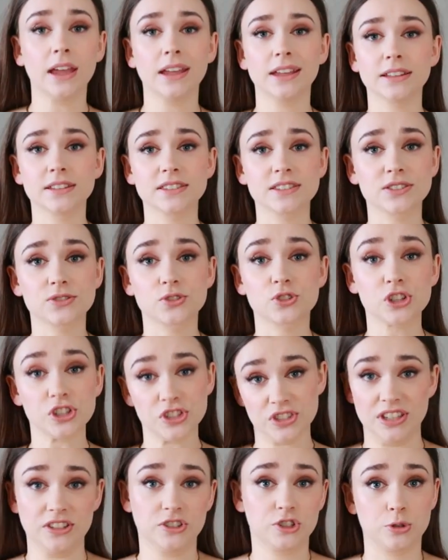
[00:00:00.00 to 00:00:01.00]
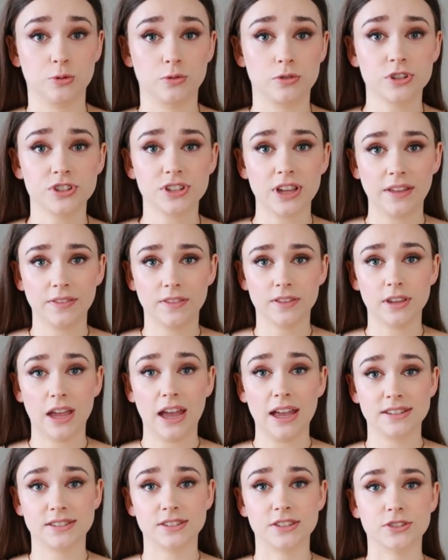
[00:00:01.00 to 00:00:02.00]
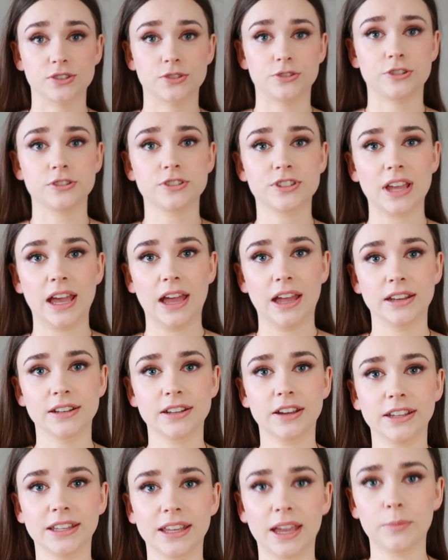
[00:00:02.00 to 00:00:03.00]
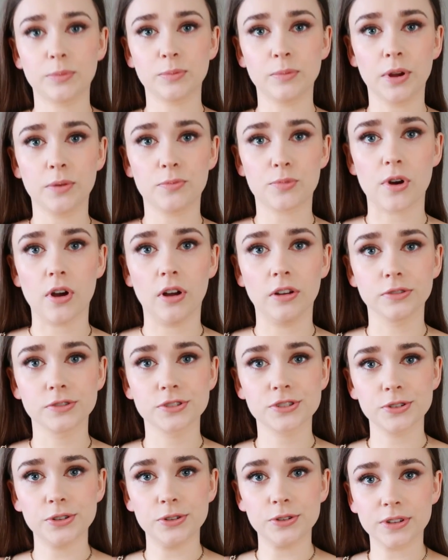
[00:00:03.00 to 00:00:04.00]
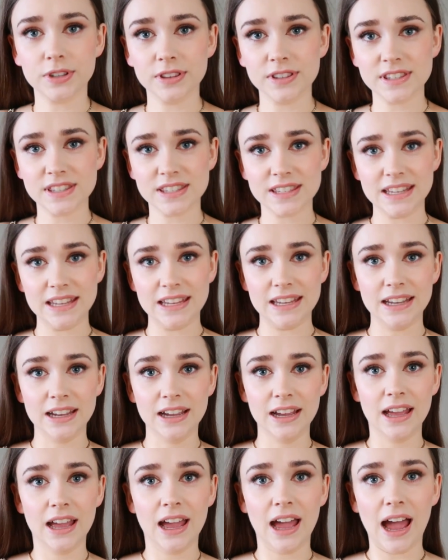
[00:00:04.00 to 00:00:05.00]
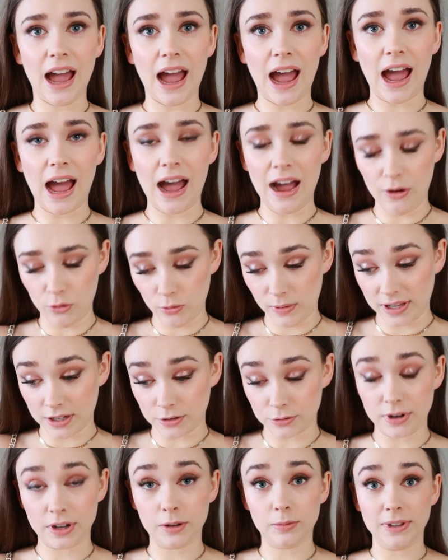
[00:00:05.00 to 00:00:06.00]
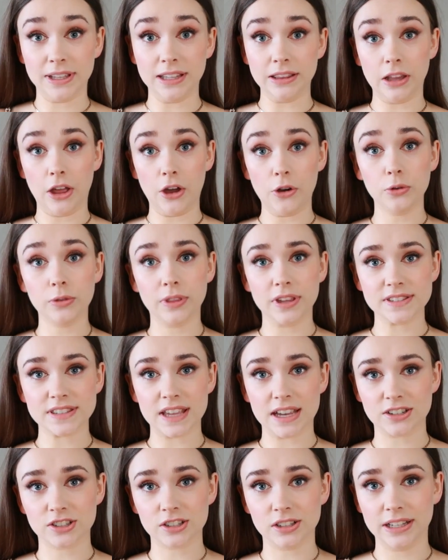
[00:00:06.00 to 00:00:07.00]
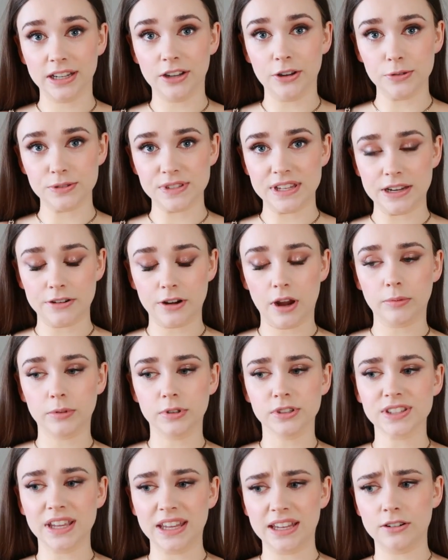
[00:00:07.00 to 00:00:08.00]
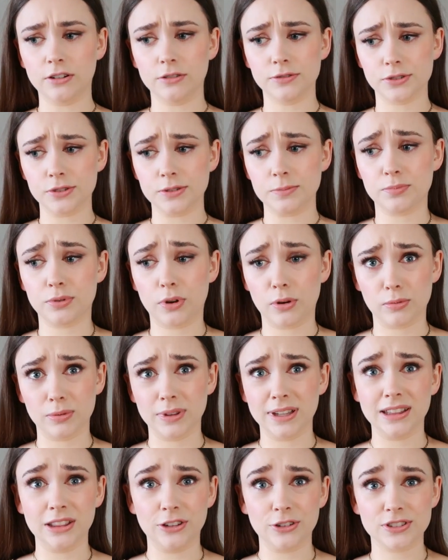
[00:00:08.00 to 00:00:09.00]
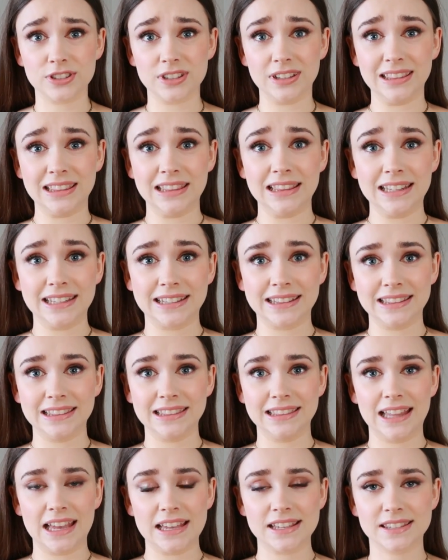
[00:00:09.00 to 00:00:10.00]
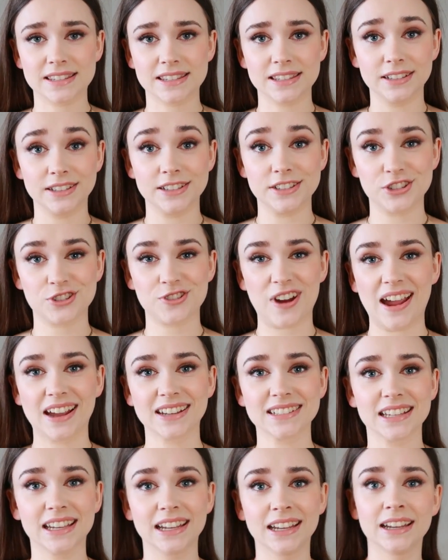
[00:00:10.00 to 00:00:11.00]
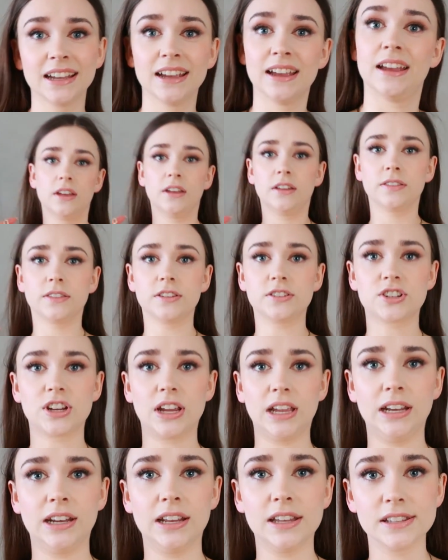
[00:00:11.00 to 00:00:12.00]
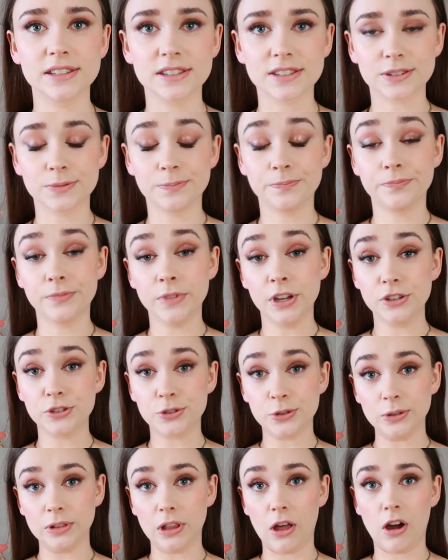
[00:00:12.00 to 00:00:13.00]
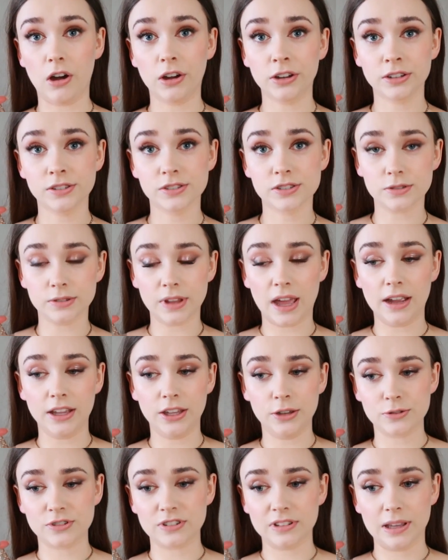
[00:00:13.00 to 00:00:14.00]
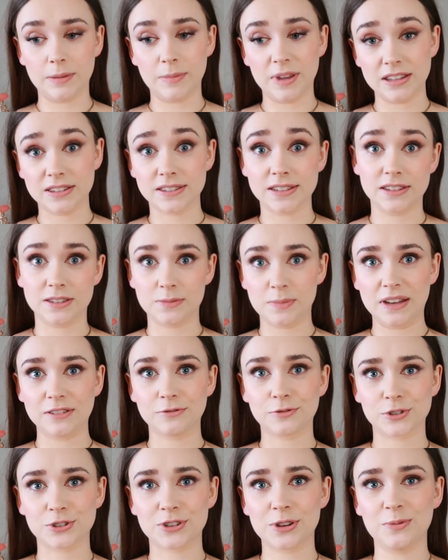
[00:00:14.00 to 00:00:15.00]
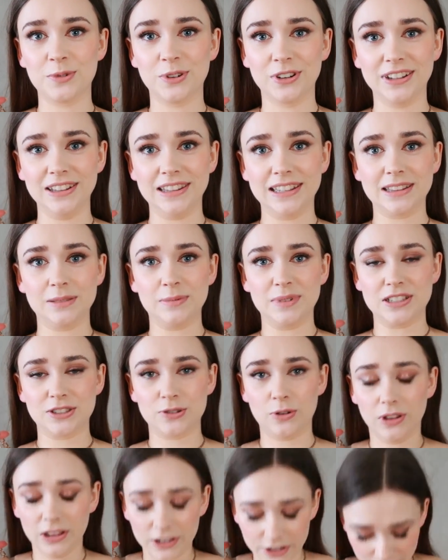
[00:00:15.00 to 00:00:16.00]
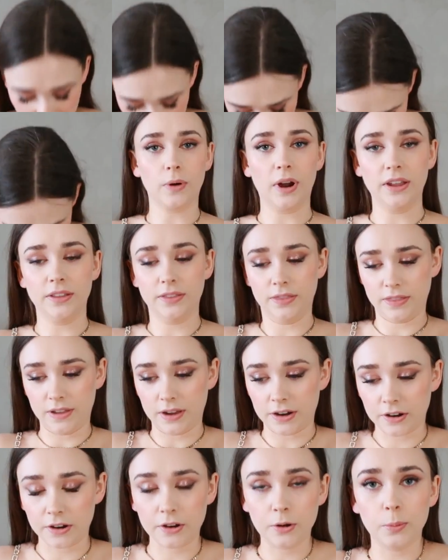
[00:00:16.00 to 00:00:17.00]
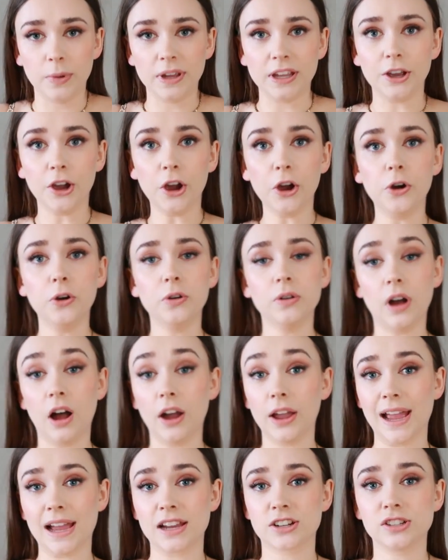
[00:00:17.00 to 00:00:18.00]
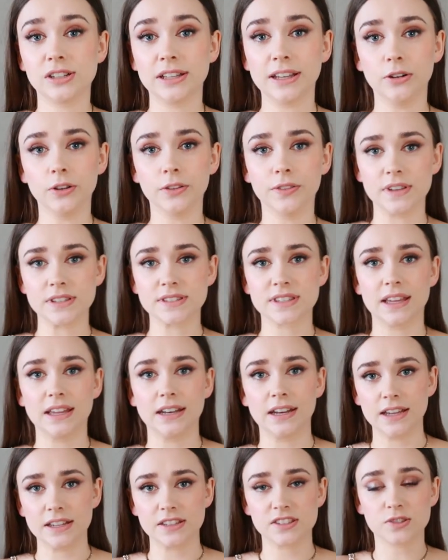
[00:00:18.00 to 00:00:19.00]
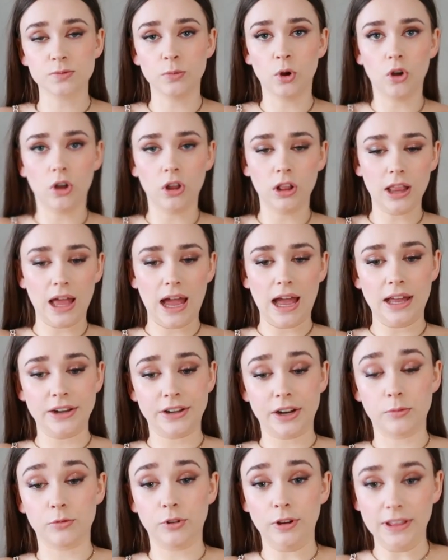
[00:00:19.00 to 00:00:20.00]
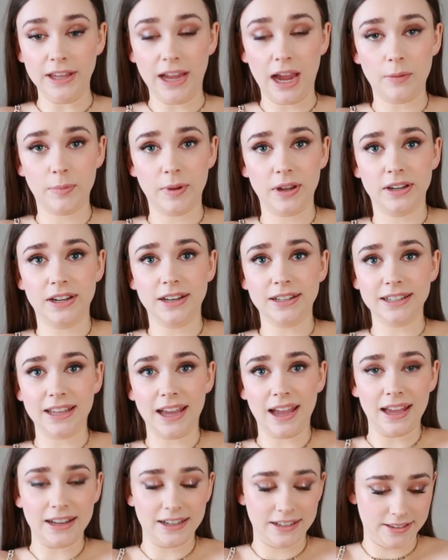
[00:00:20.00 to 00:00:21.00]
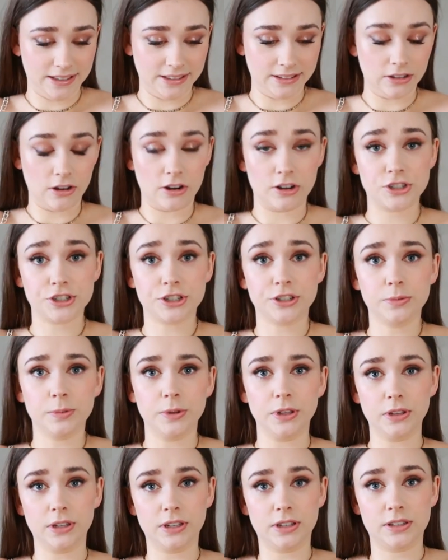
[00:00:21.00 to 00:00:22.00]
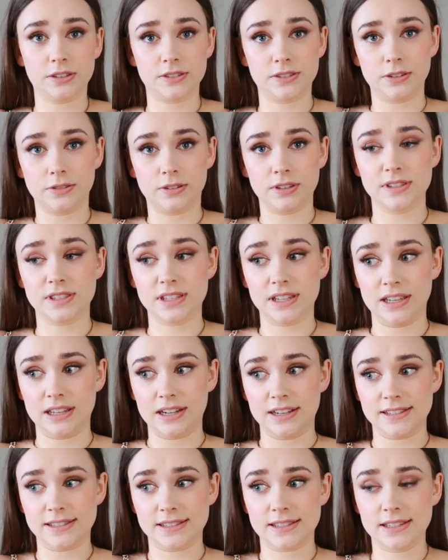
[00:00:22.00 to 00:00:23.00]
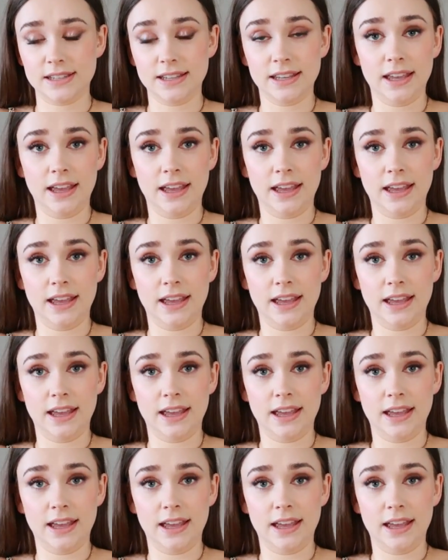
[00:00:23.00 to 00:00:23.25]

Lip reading: it's just as short as the skirt, and I kept my bra on so you can see how incredibly low this actually goes here. I'm going to take it off so it probably looks a little less distracting. The chain is too long, so that usually means it's meant for someone a little bit taller. All right, there we go. I actually got this in a small, and I'm really happy I didn't get anything larger because you can see it is